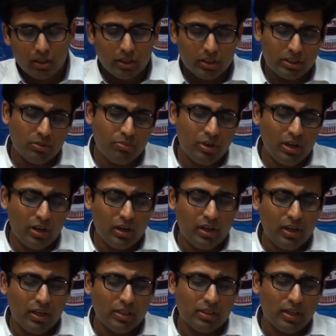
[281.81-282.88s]

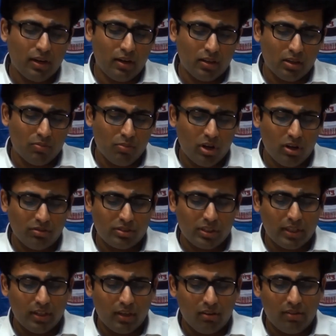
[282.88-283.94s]
Similarly, there are a number of
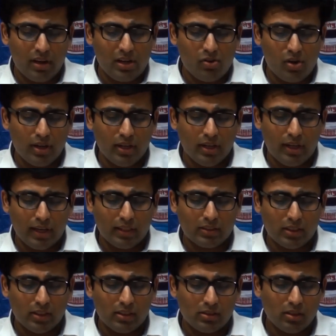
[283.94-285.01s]
central value added
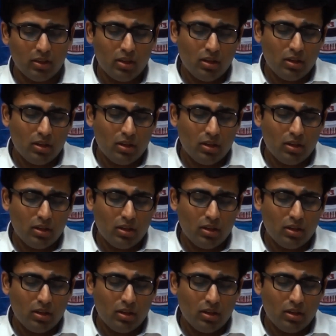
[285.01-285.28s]
taxes.